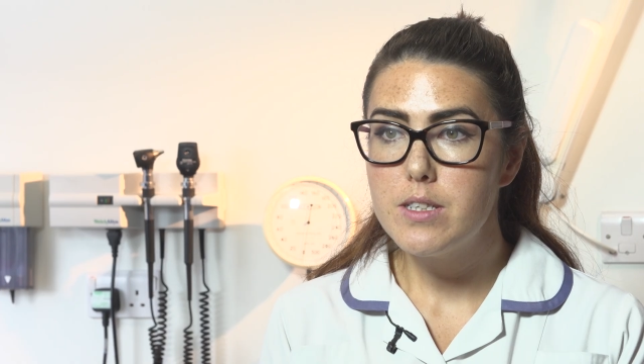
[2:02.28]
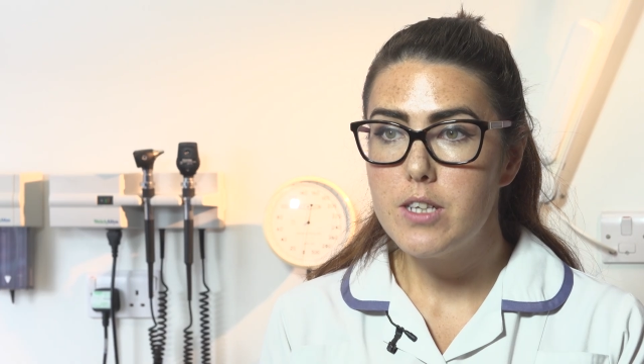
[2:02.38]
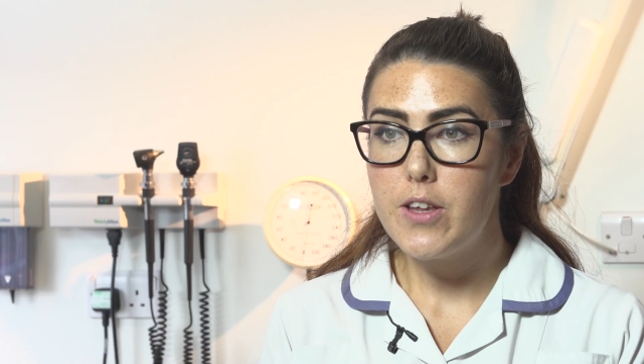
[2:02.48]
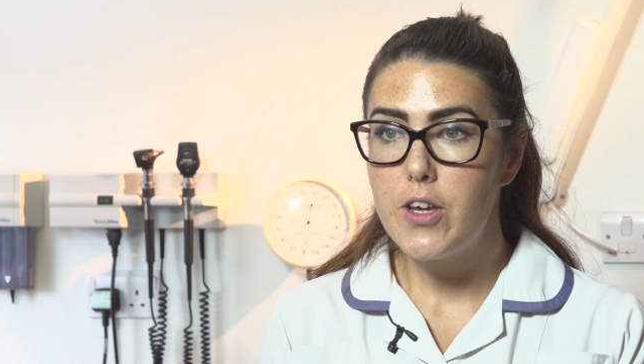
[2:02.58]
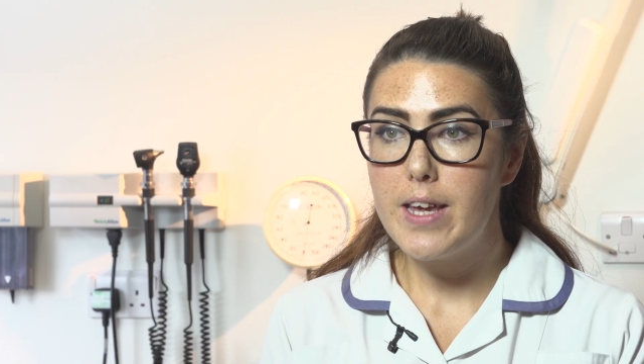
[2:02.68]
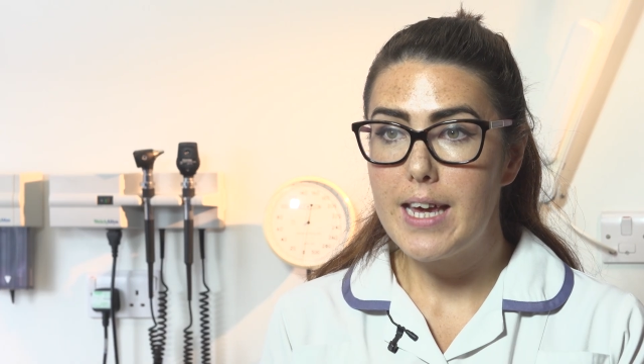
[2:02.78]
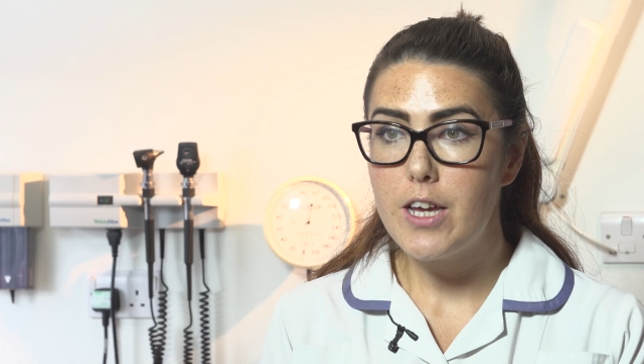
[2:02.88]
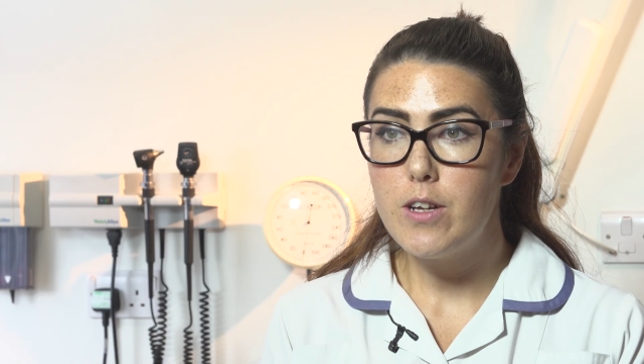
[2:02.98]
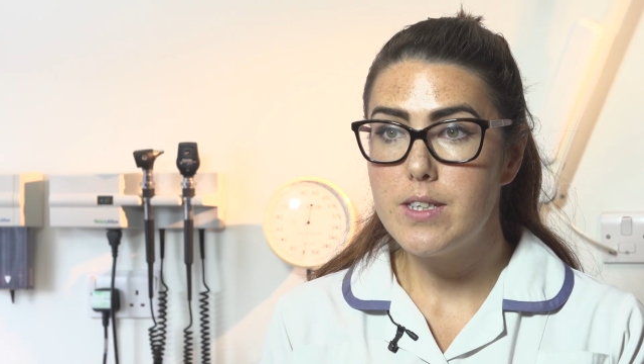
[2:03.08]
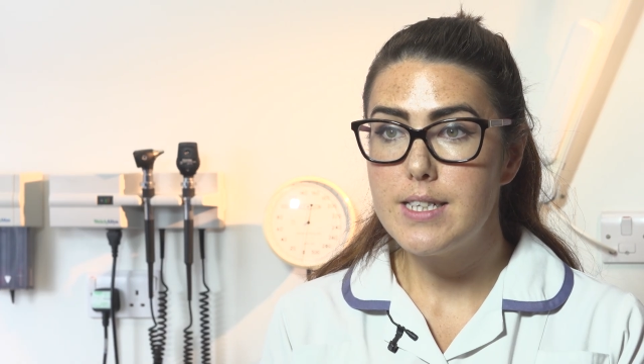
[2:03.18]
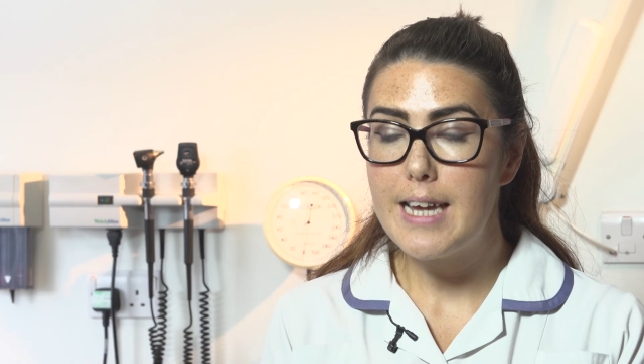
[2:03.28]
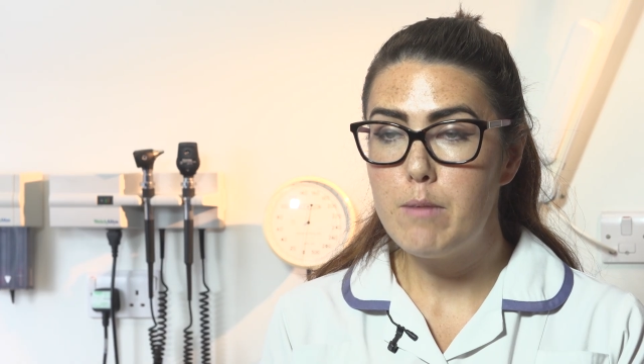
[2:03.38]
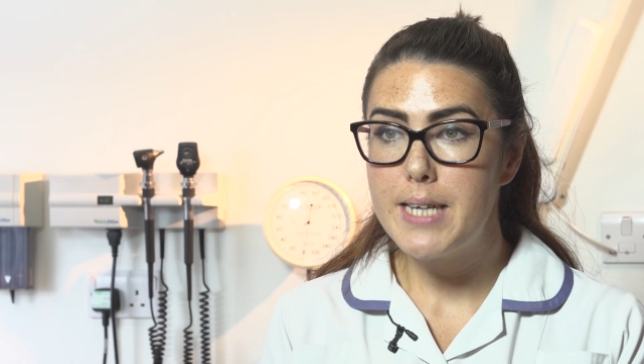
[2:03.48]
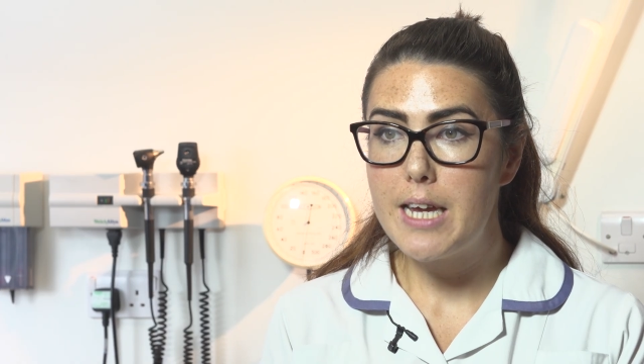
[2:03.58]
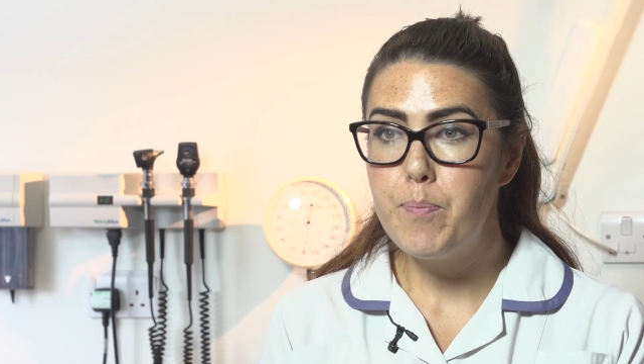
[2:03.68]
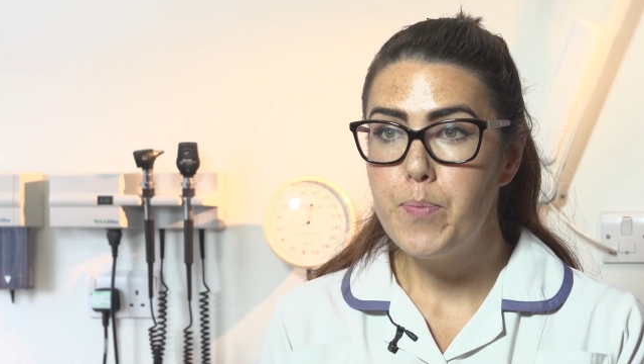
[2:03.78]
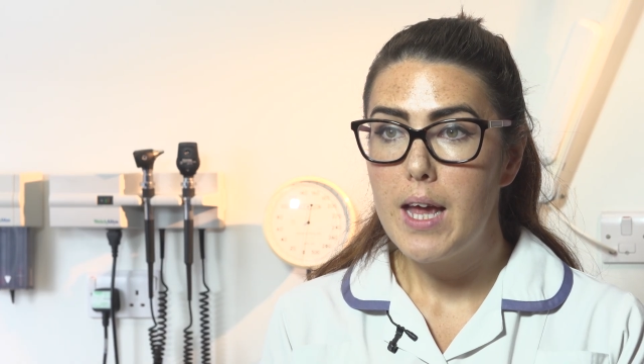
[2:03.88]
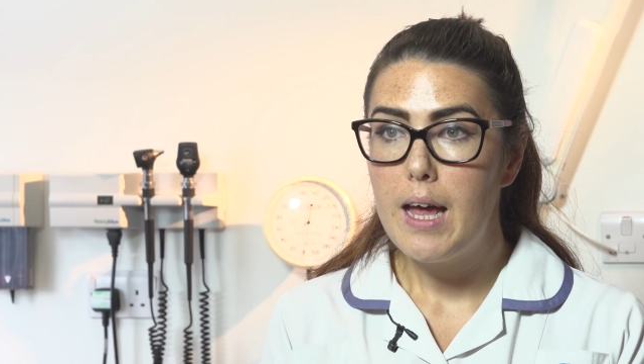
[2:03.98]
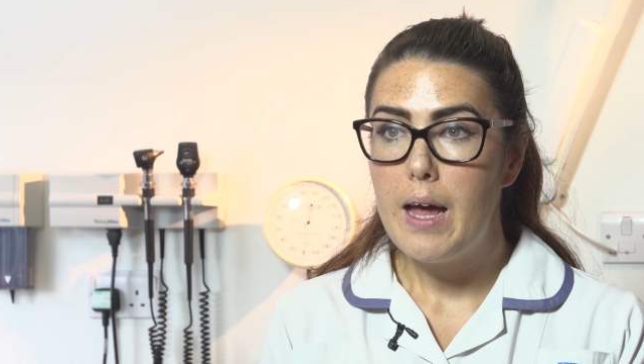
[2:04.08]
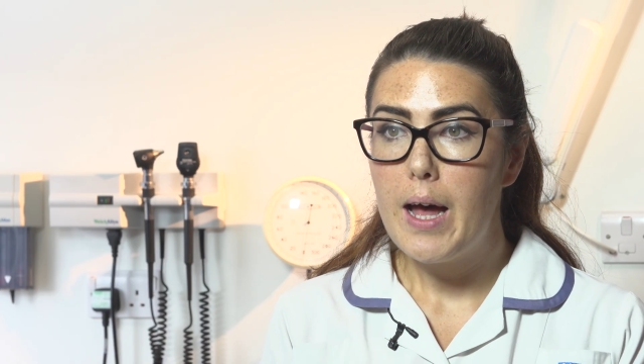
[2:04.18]
so that you can get used to the same team.
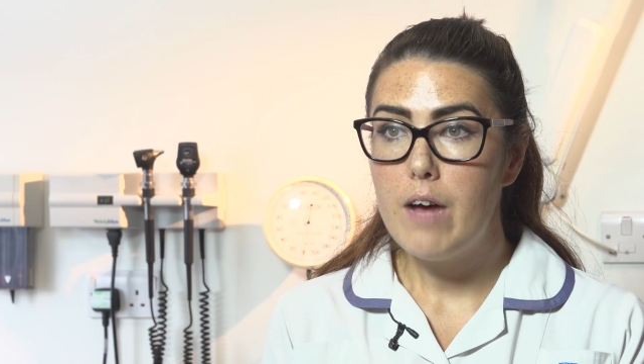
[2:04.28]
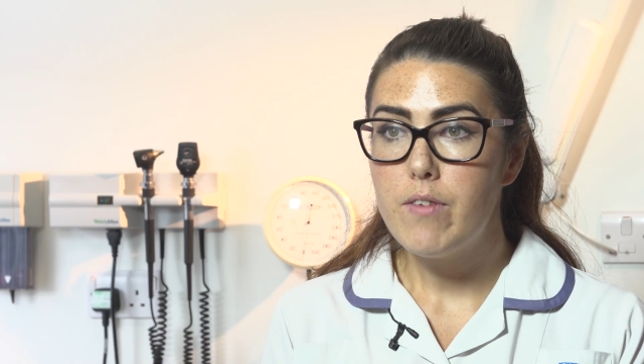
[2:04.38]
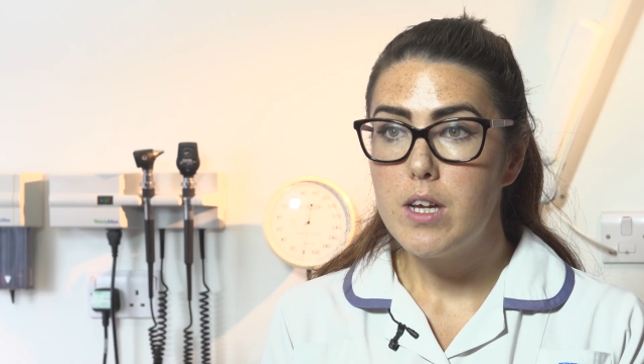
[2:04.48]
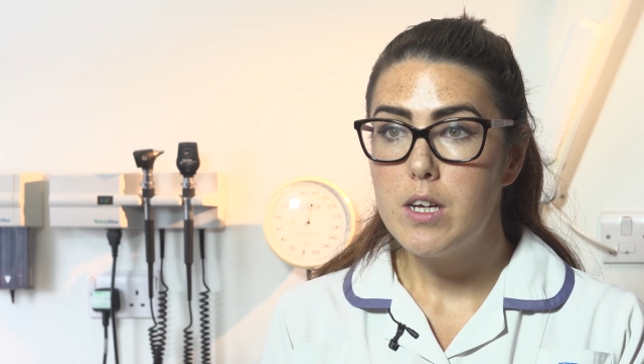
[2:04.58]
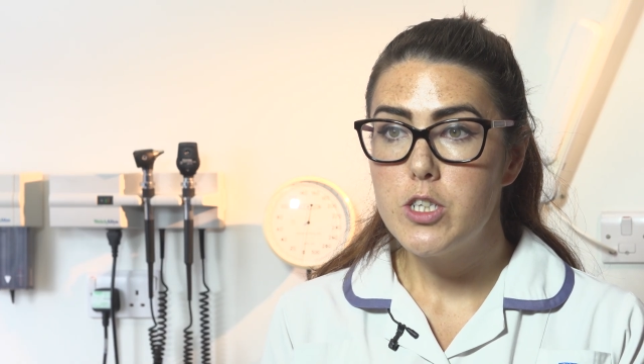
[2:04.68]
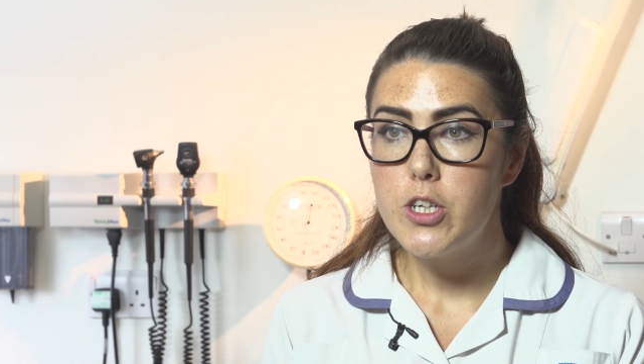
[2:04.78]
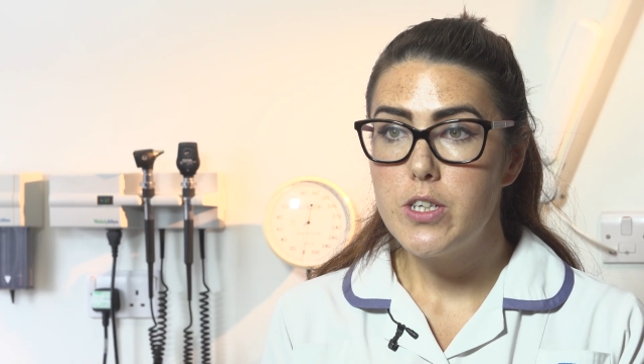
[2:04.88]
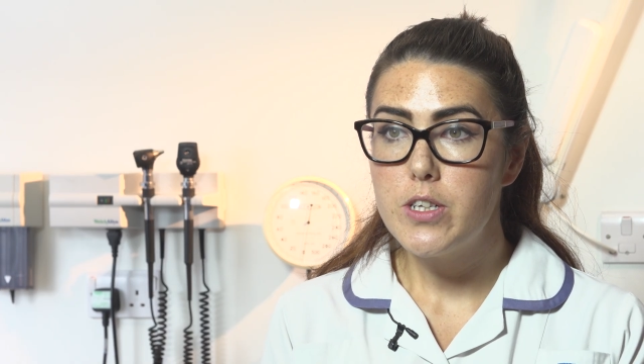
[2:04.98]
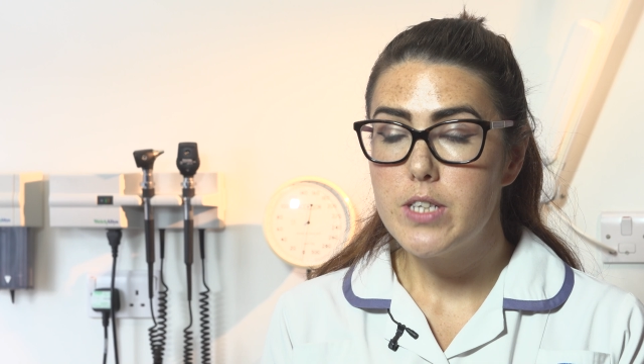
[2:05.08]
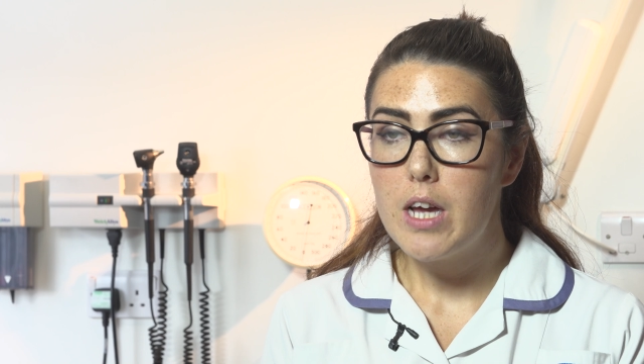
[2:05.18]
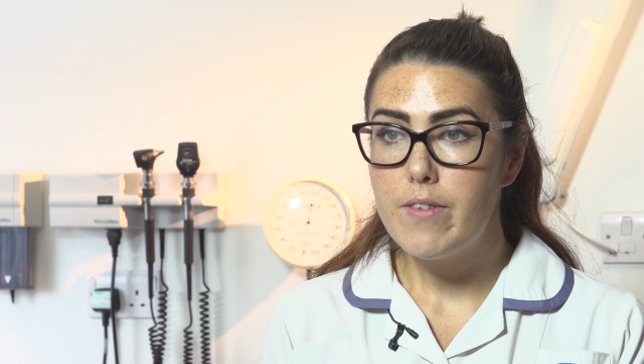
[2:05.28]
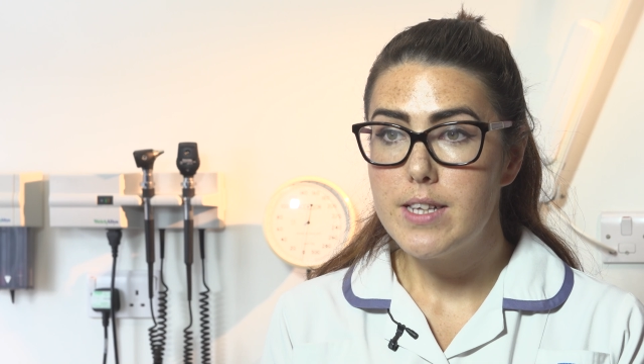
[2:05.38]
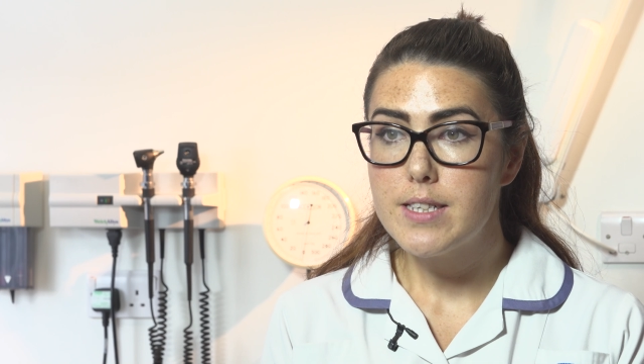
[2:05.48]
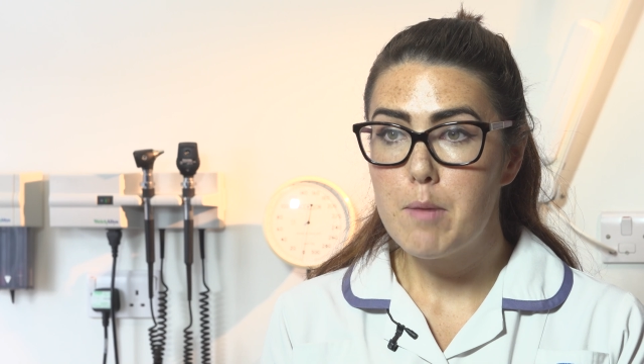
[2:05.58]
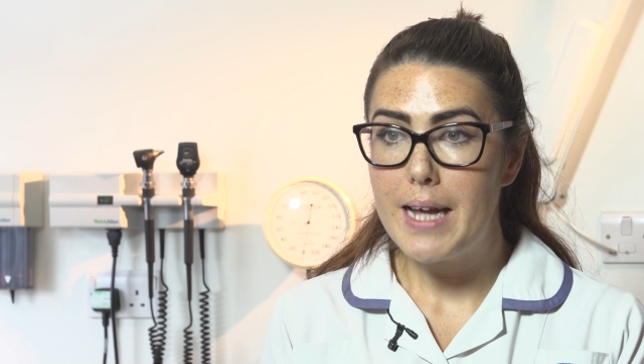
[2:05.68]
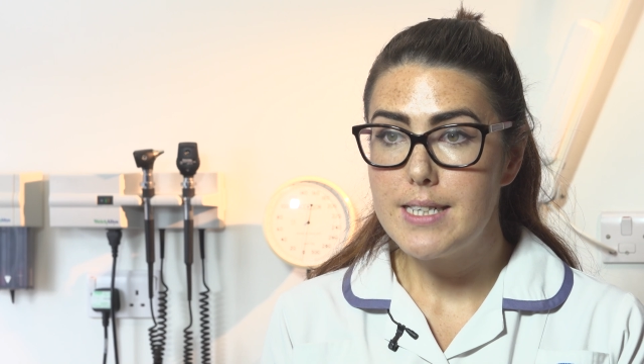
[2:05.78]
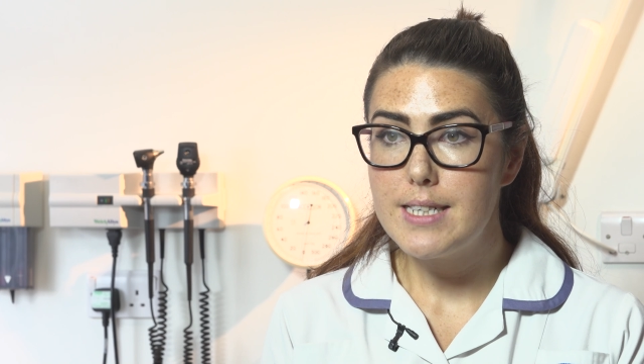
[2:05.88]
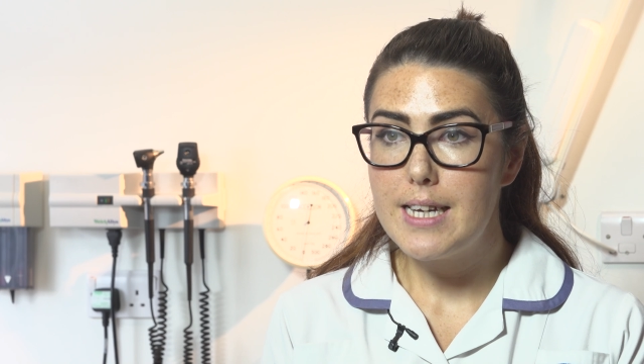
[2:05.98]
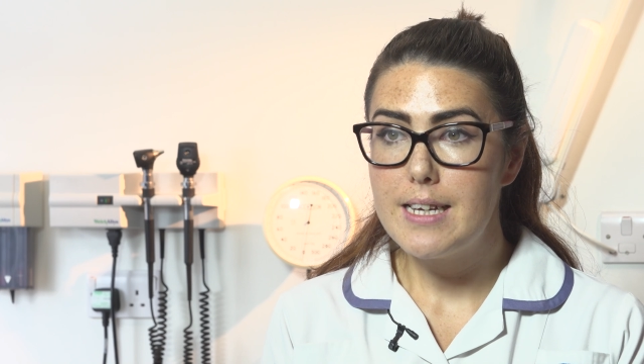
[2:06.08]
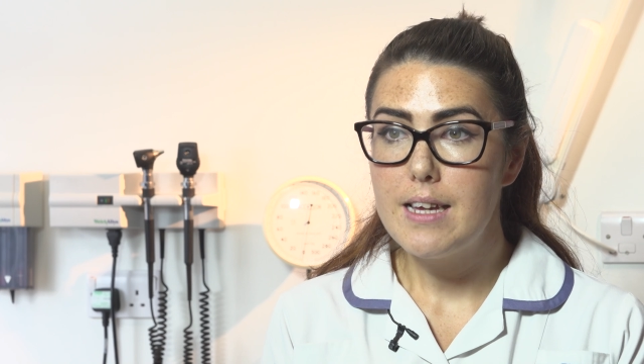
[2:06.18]
However, due to service
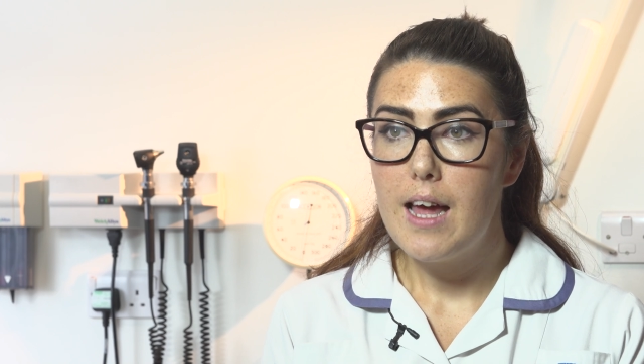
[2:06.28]
capacity